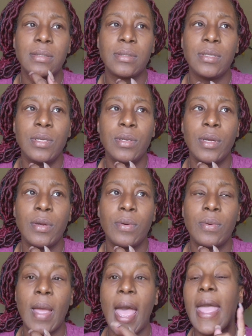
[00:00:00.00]
you
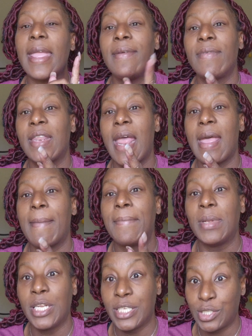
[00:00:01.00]
know, I even have
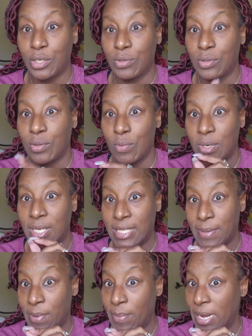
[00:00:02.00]
blisters on the
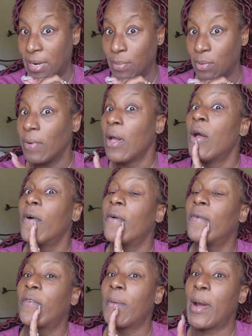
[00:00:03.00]
tip of my nipple
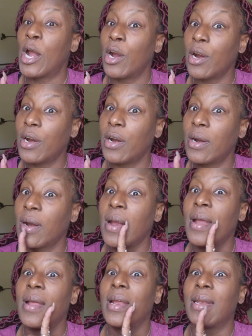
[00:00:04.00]
from her
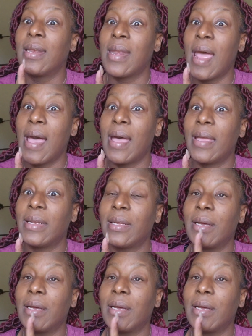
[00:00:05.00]
not